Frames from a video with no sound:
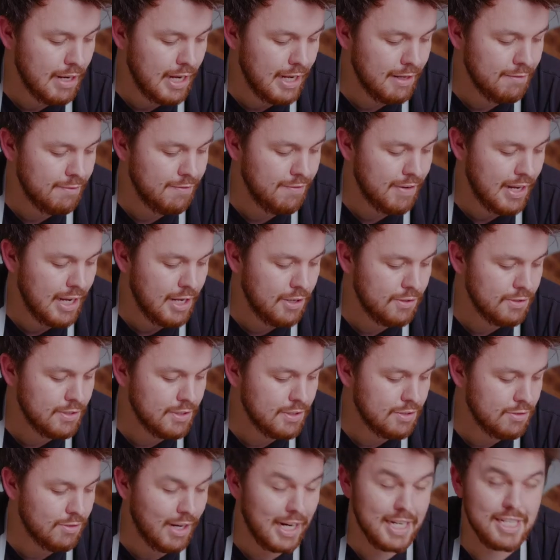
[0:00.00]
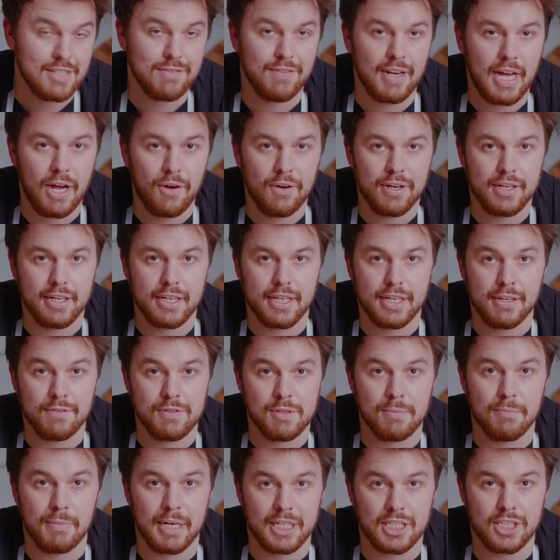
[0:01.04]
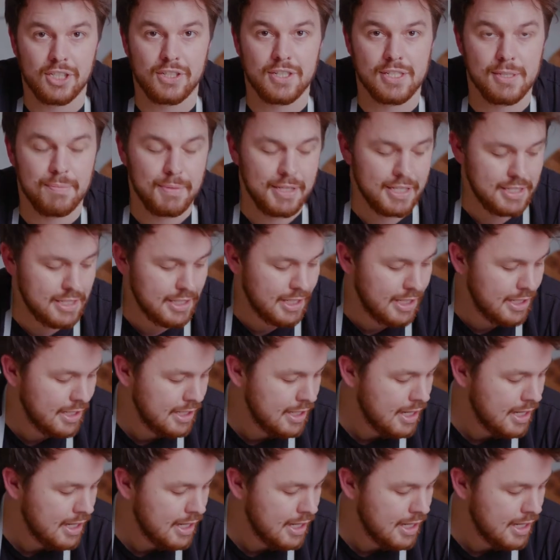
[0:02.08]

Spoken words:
I found rice flour gives a much crispier skin,